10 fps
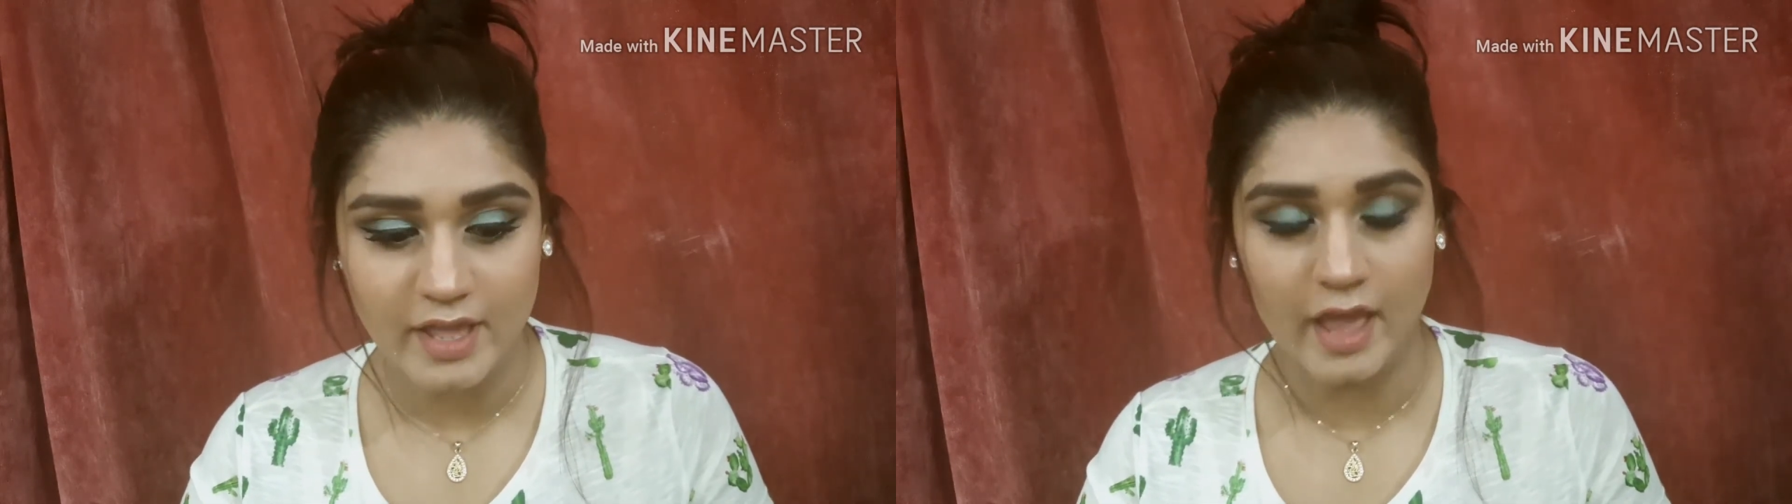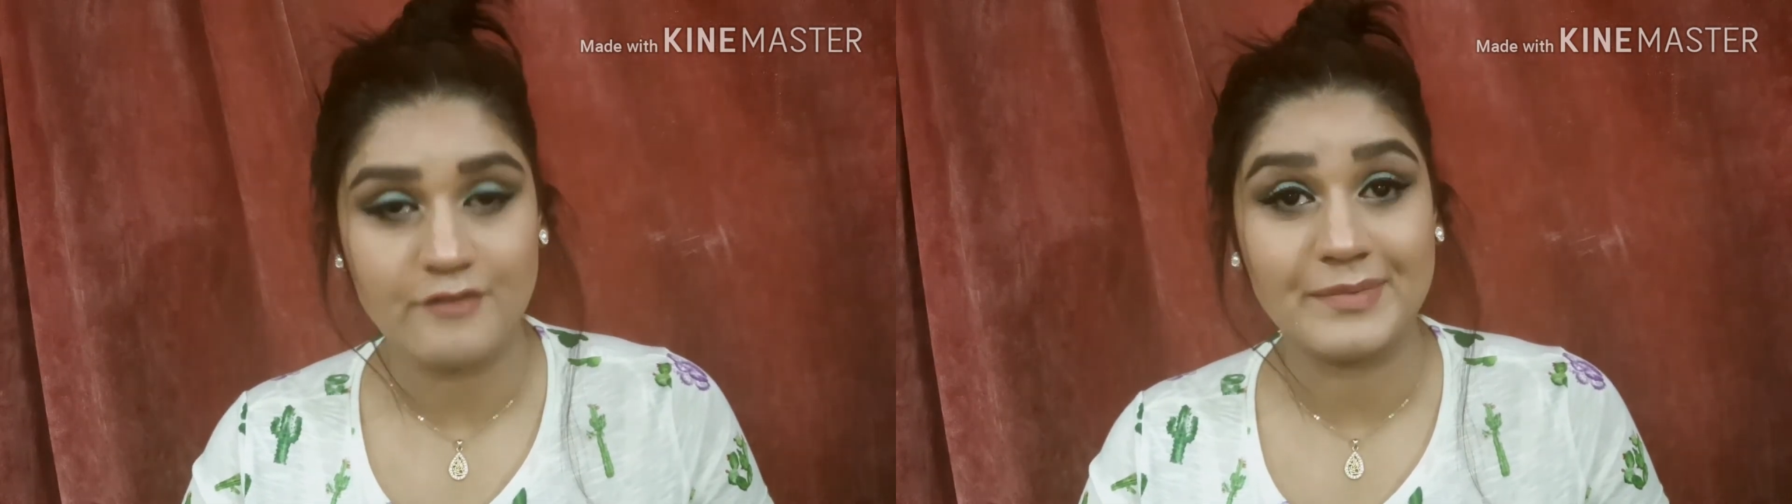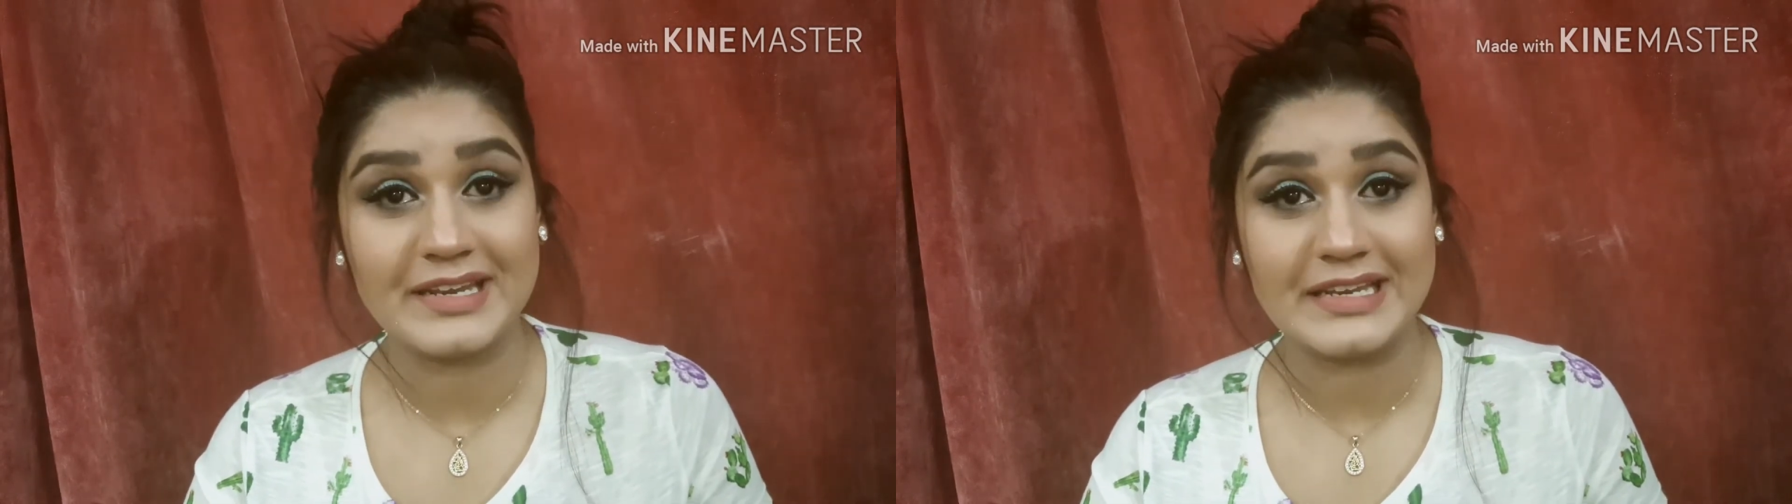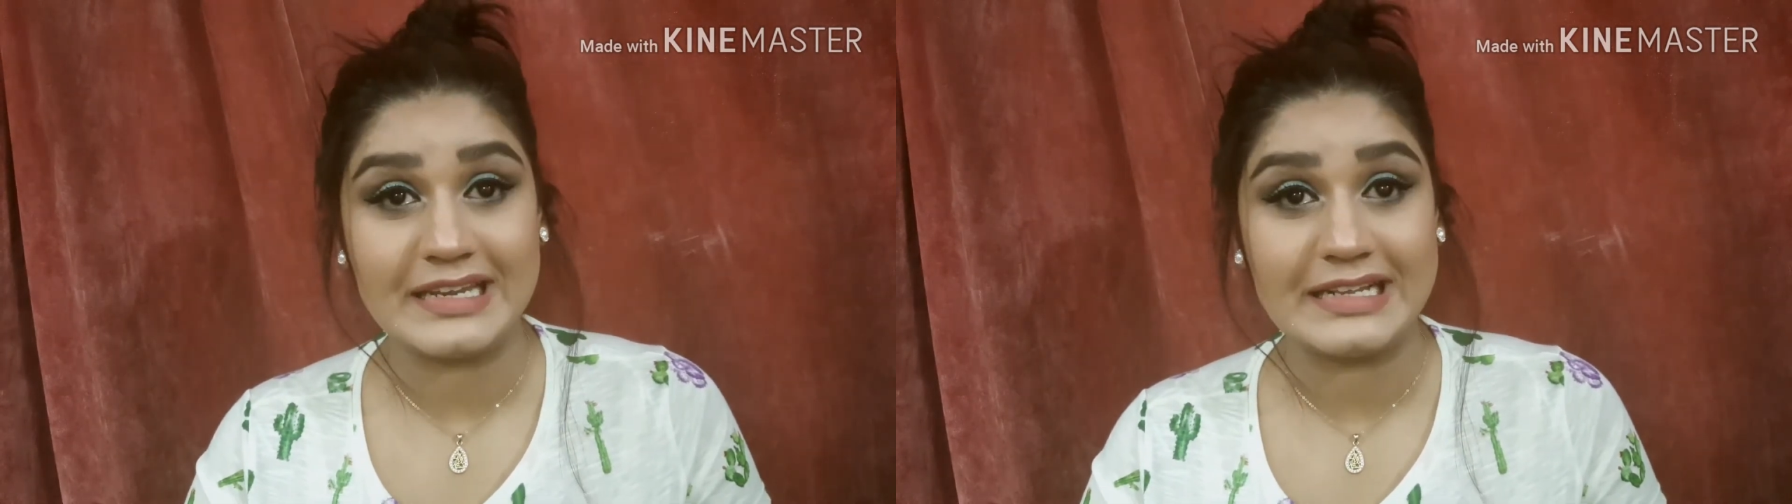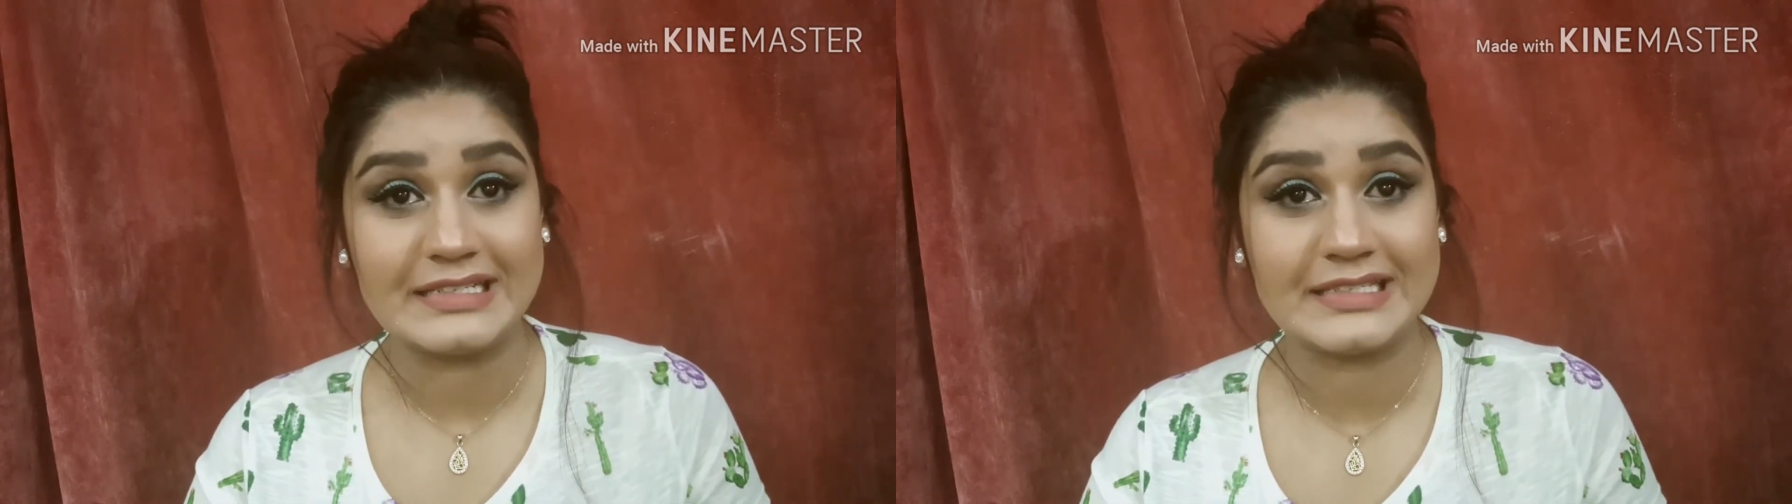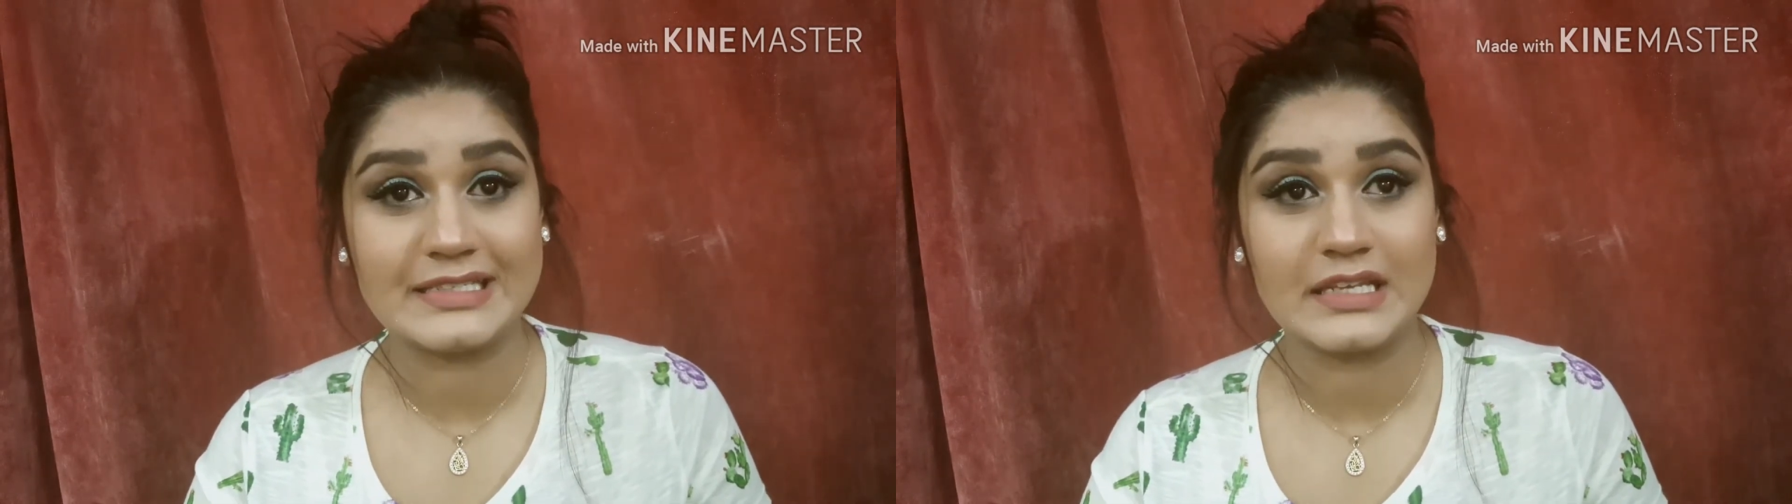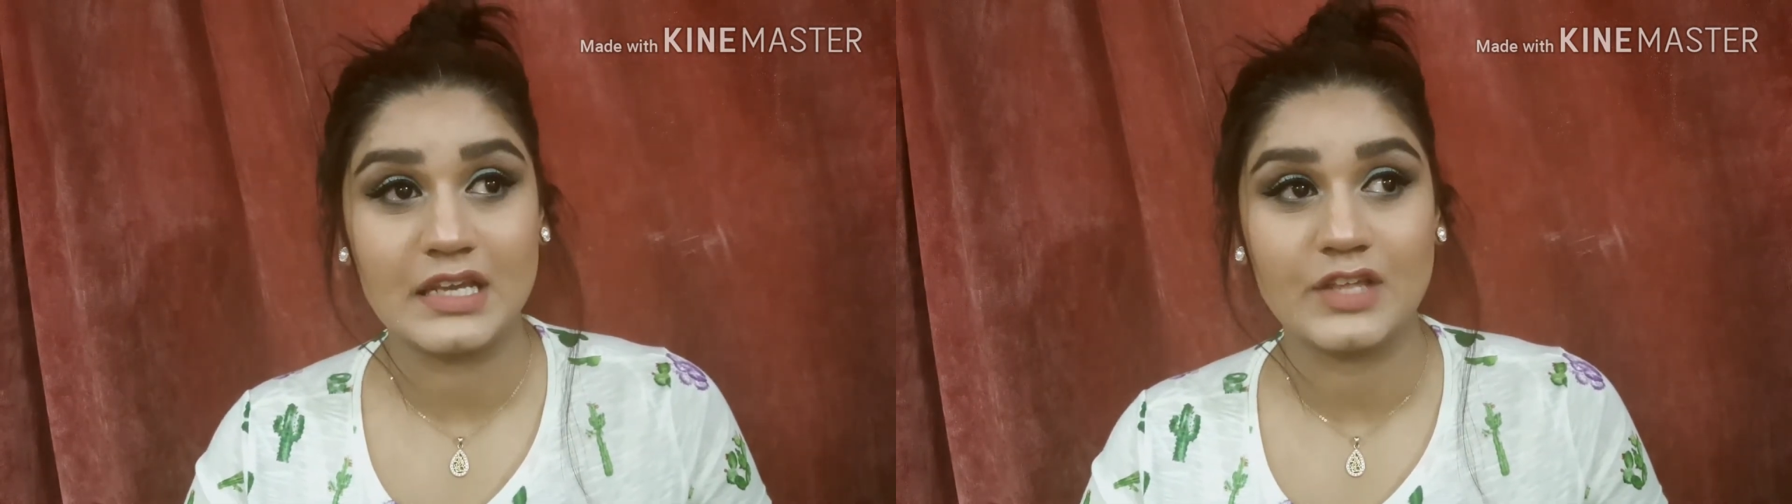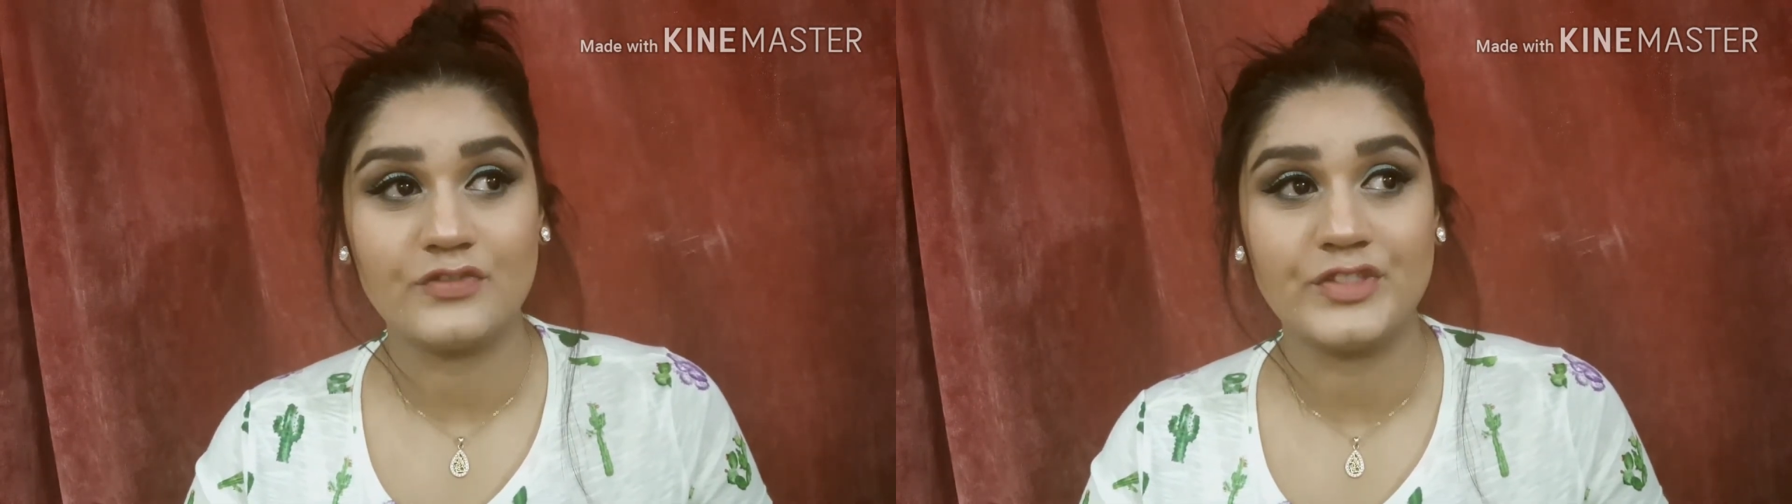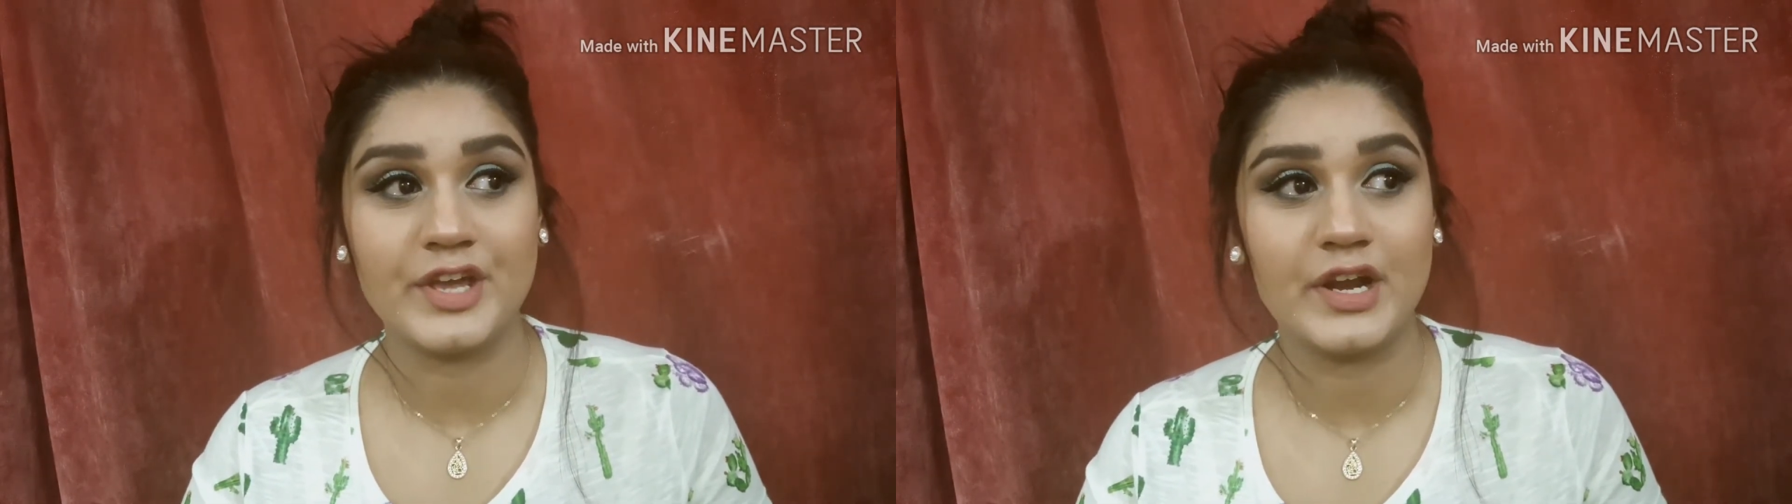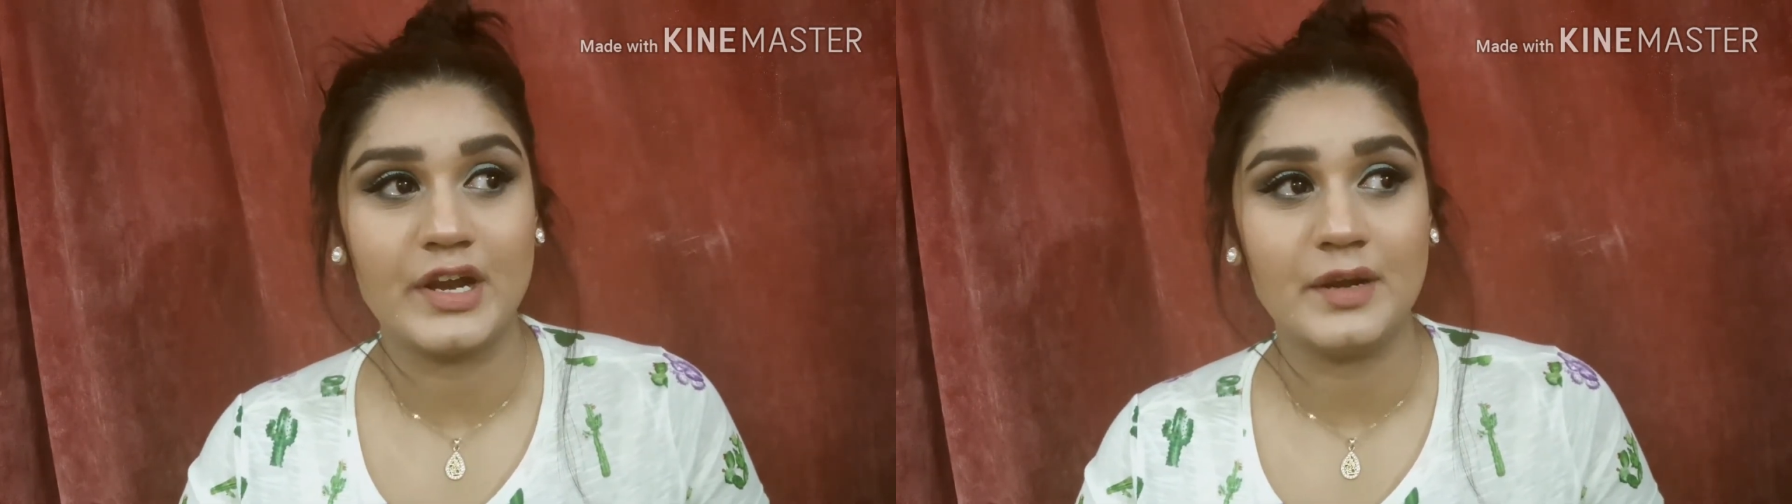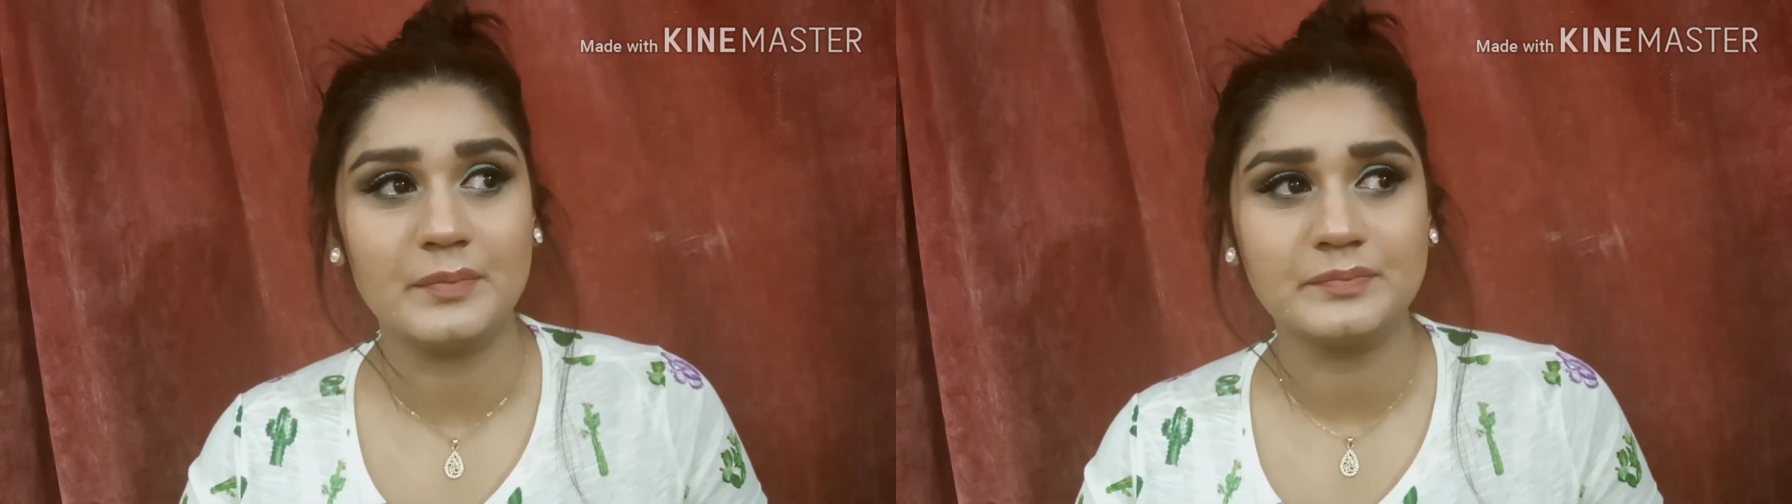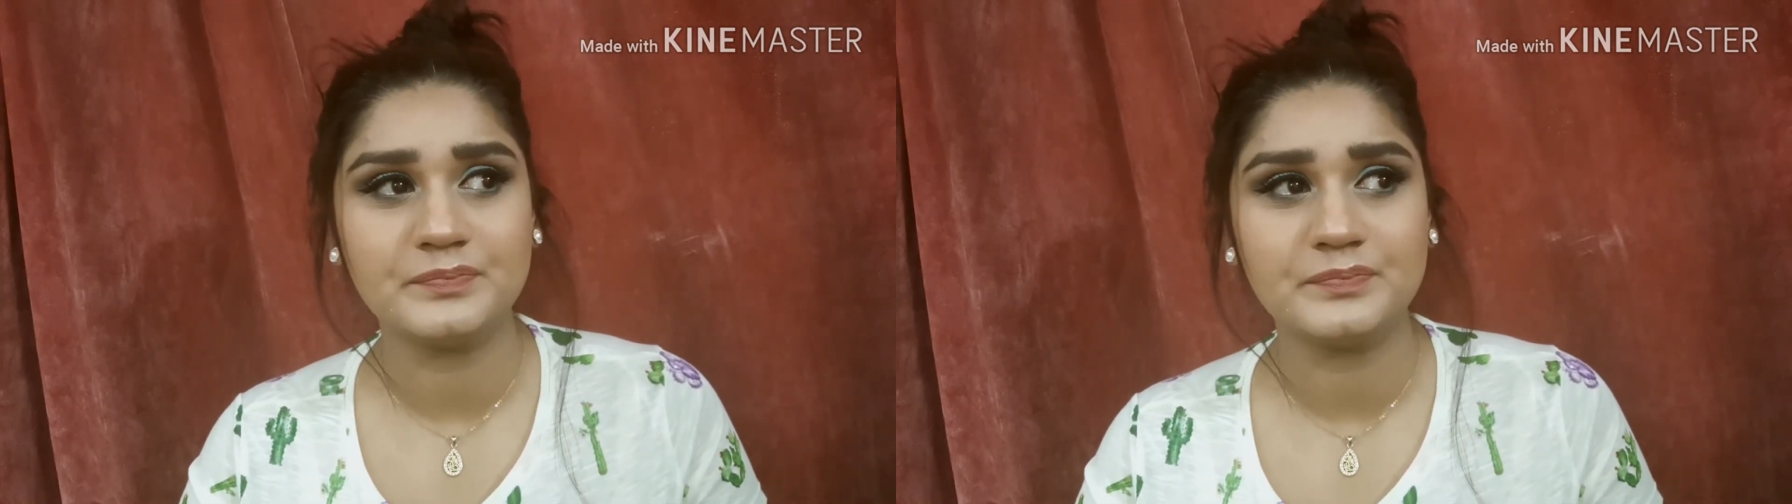Everybody needs their